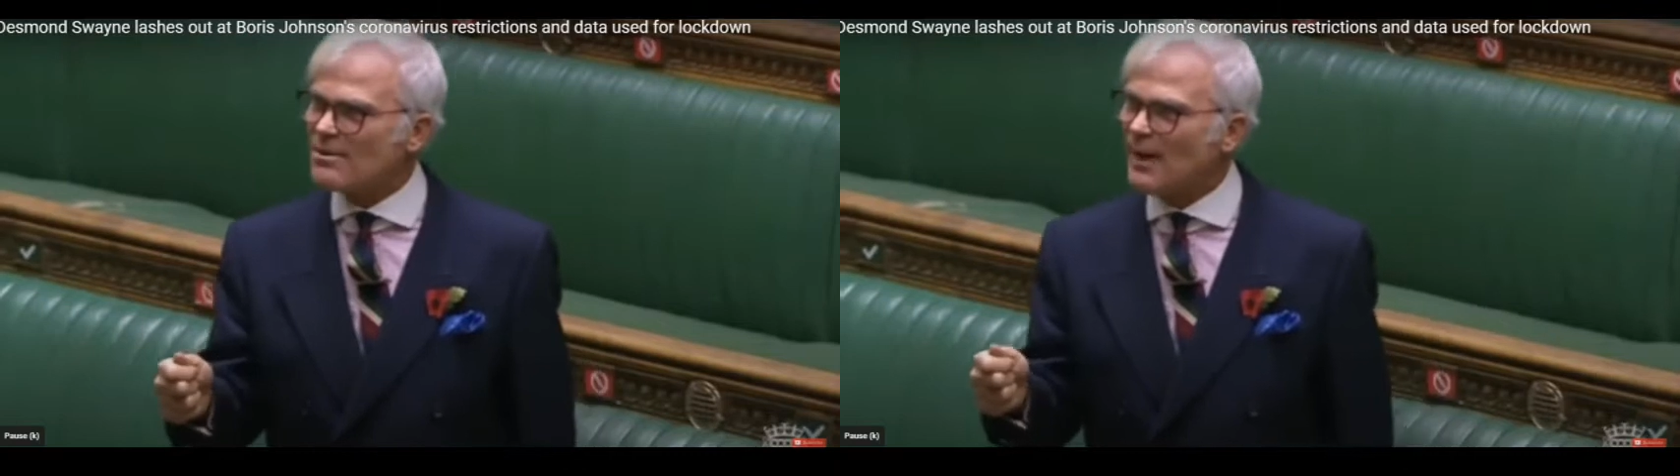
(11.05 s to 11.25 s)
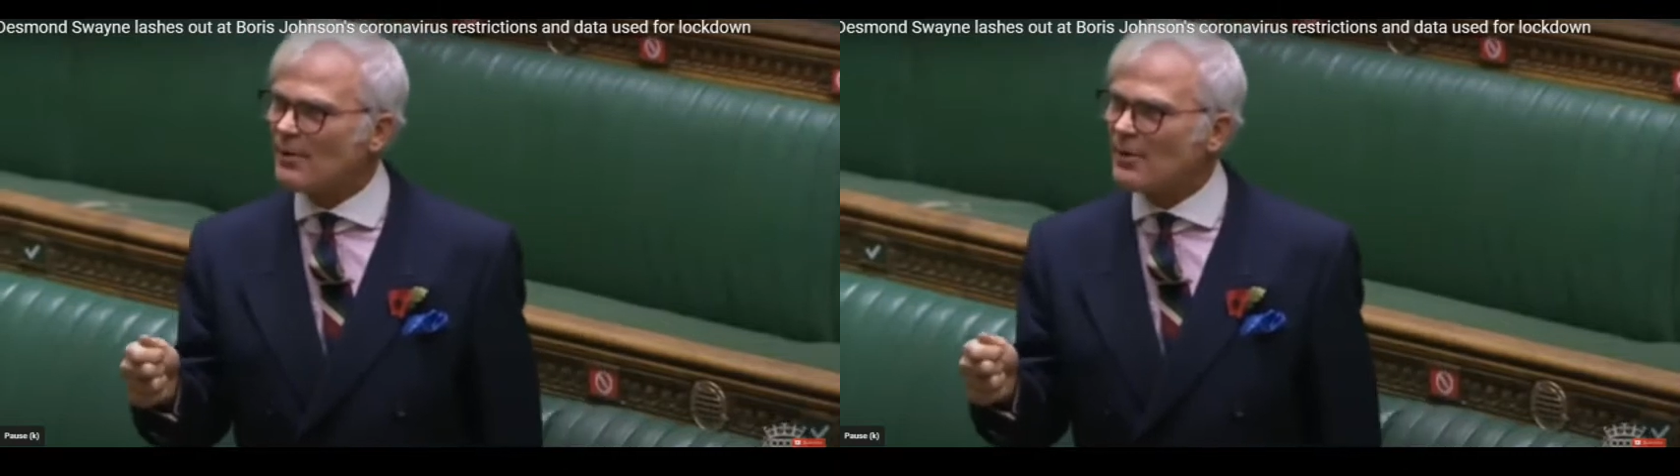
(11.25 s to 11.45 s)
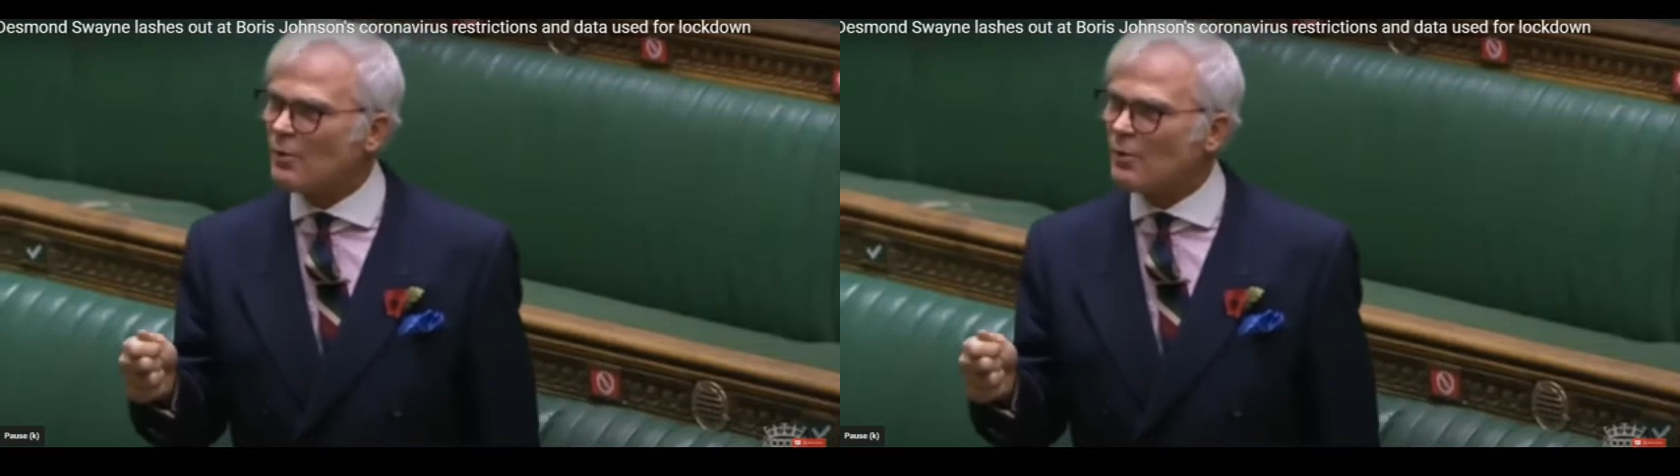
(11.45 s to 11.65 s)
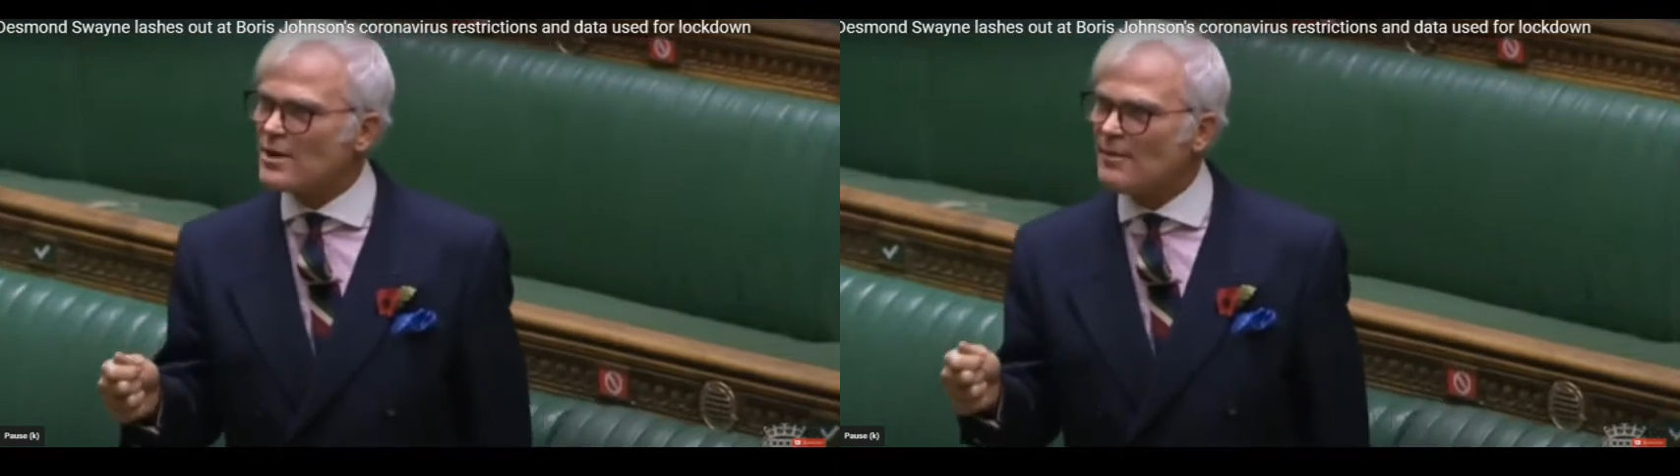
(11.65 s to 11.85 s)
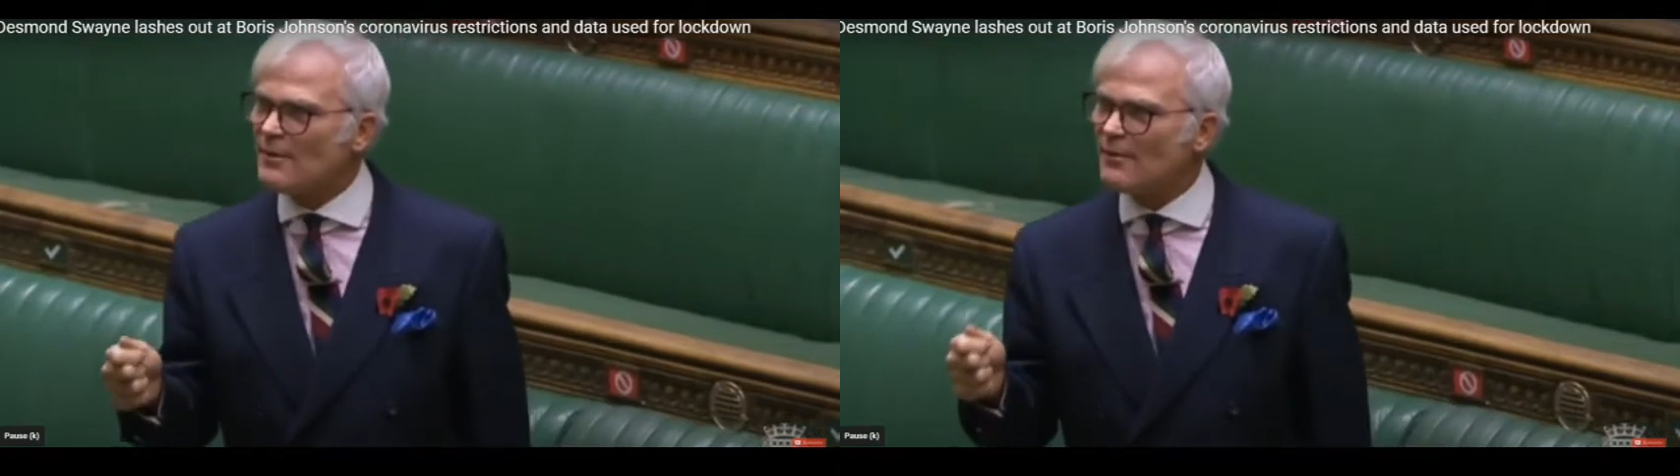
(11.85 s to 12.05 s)
about the
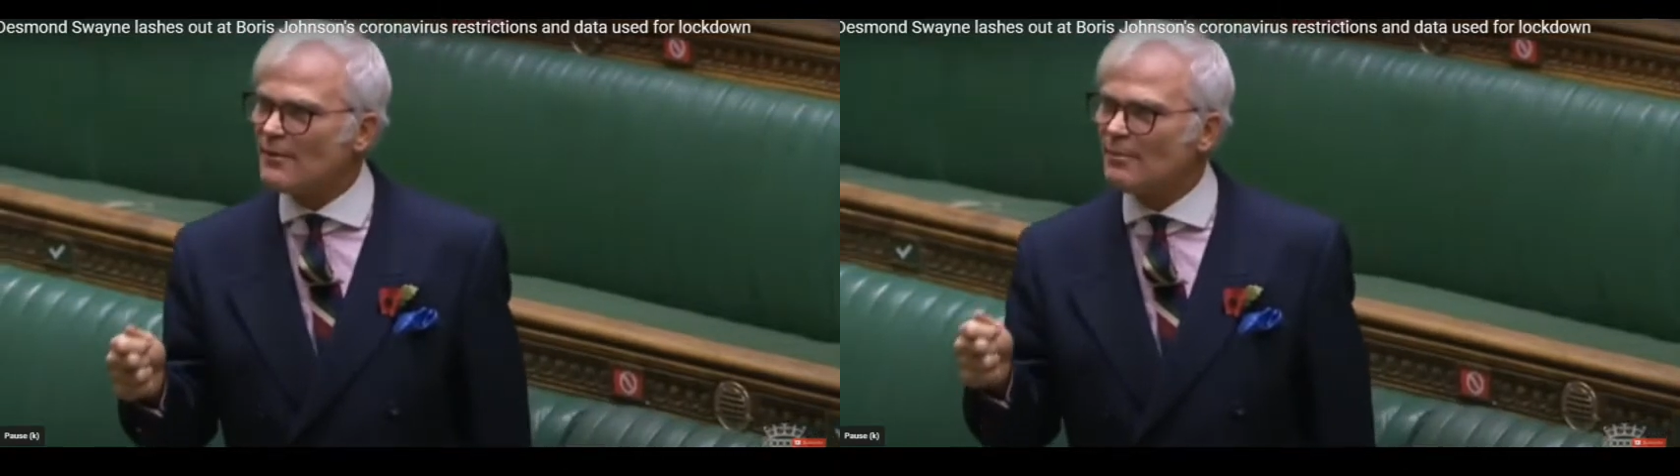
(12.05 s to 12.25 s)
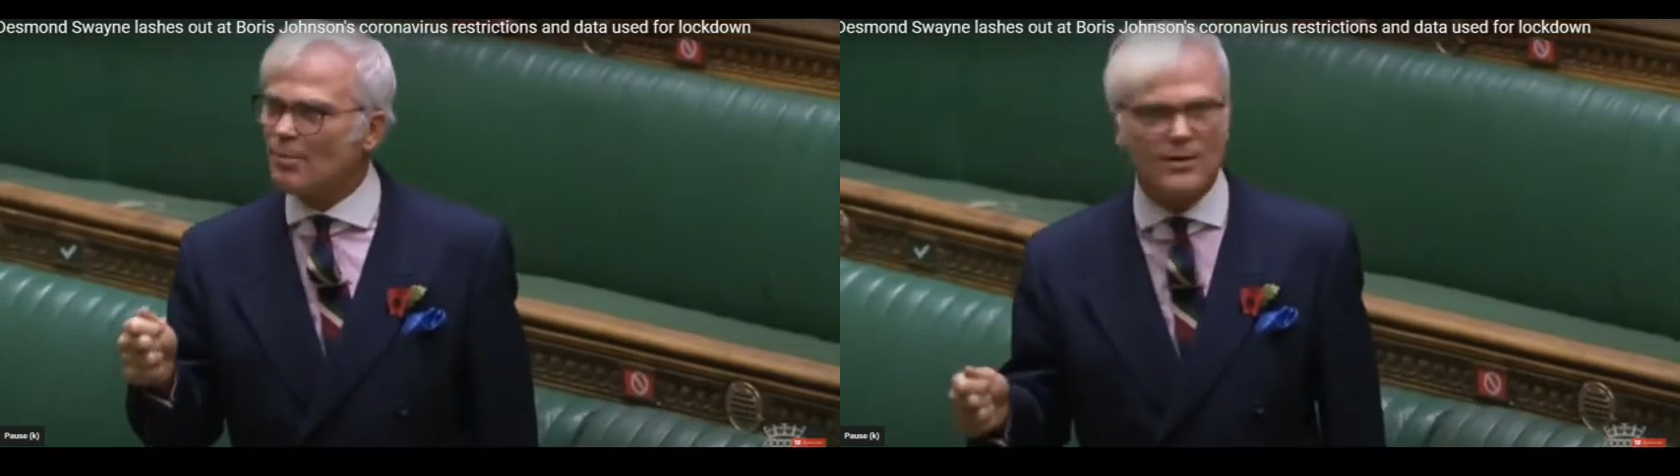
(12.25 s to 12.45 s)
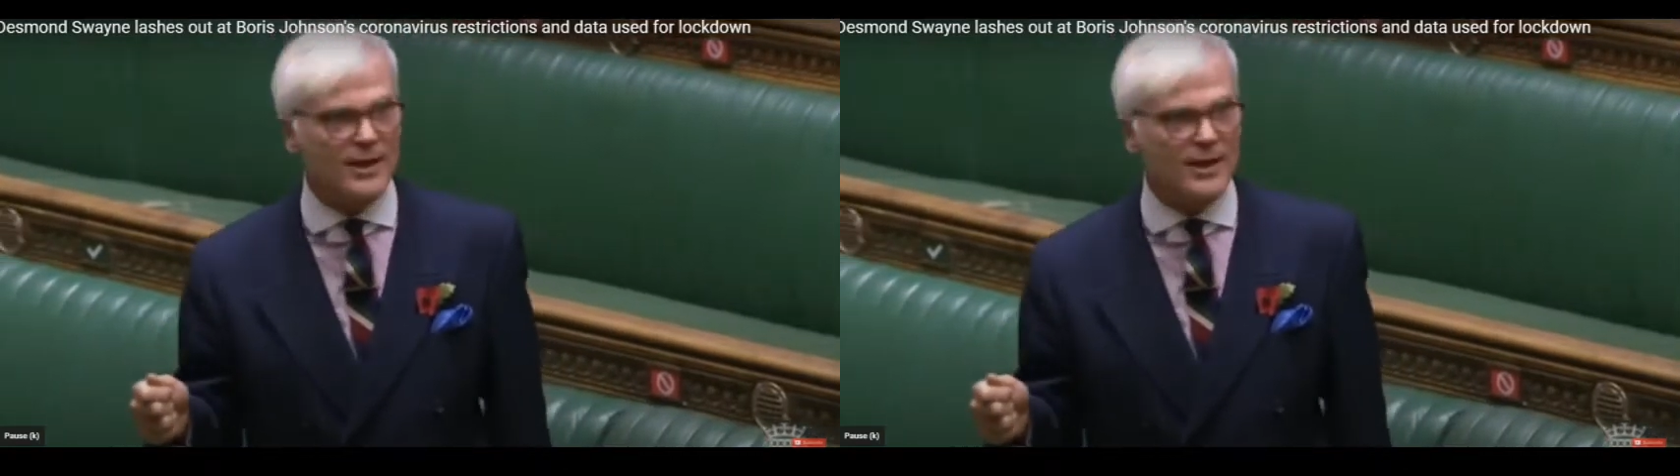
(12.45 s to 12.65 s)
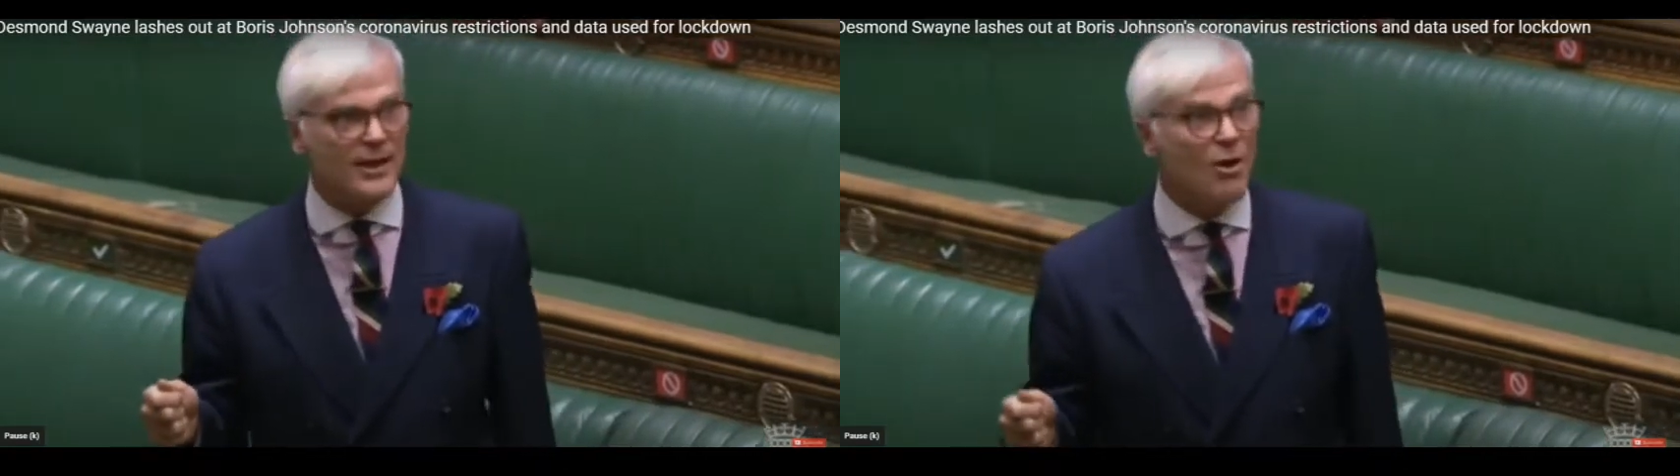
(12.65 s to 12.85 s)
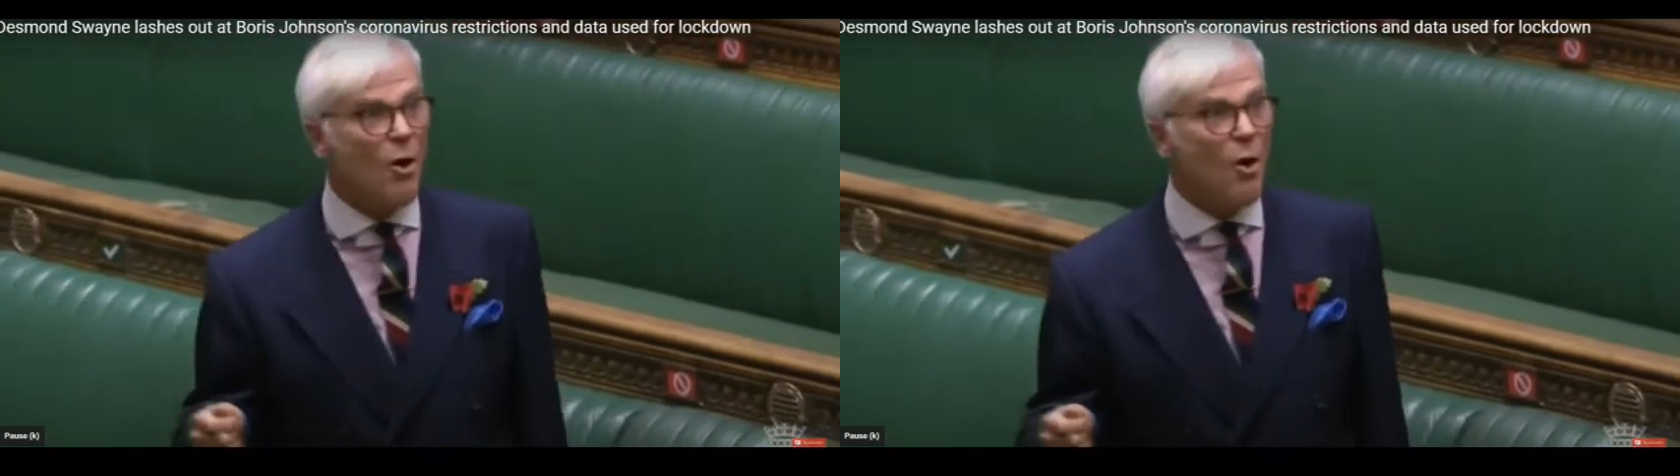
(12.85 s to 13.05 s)
wisdom of the
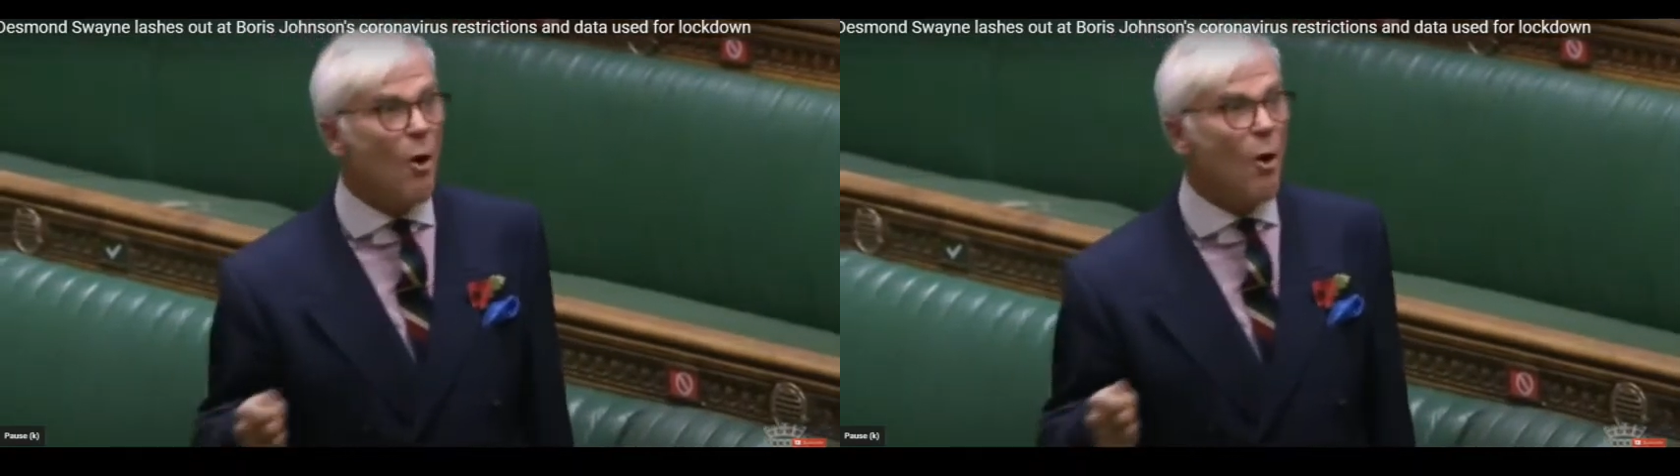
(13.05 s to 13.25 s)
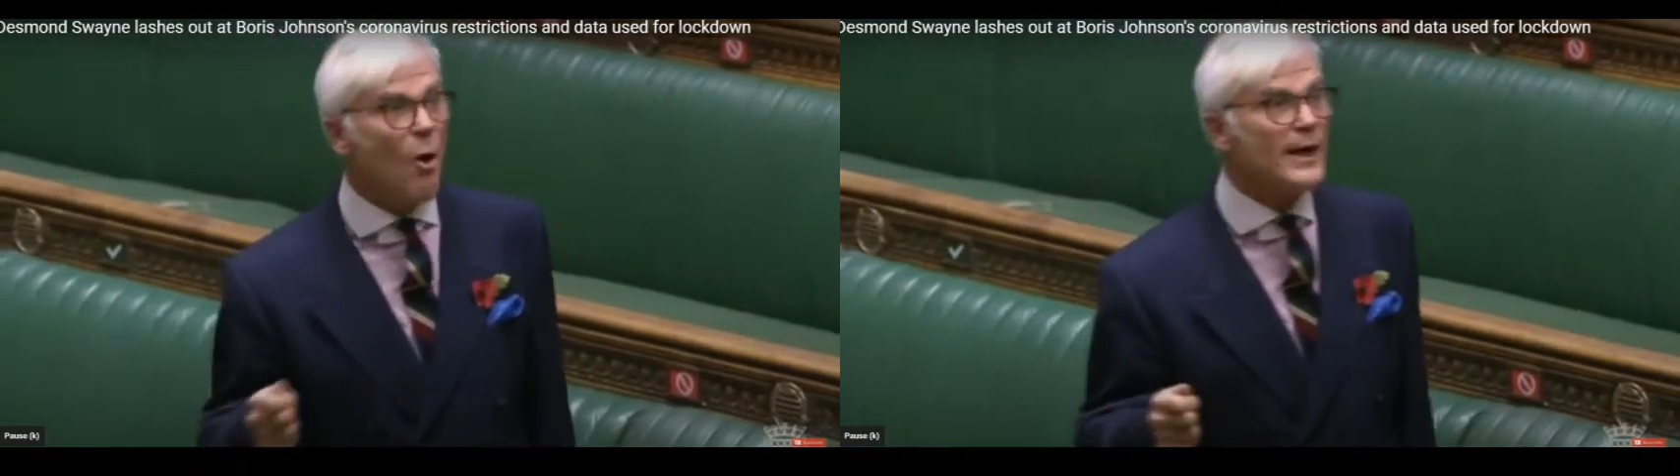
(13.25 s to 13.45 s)
policy, or